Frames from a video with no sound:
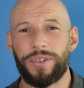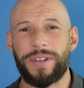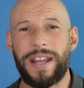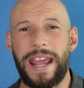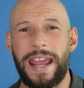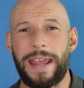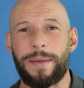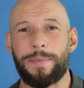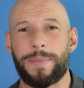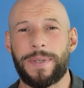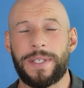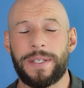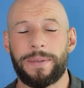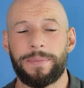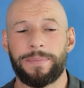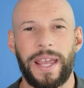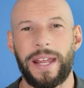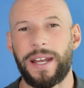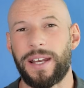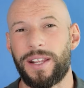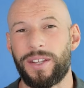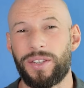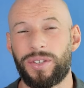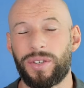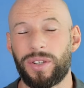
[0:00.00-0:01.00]
names,
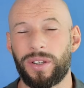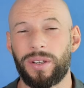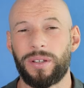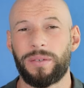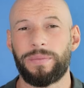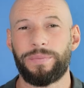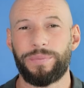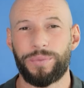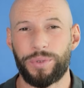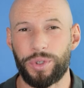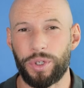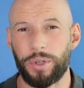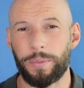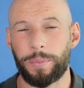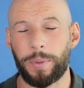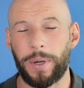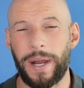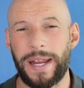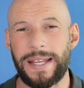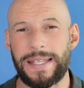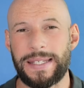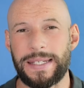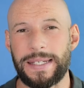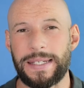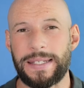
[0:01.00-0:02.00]
and in turn, new
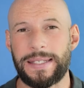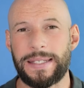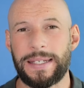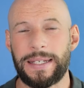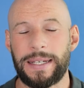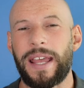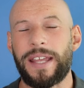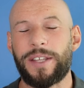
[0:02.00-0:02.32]
prices.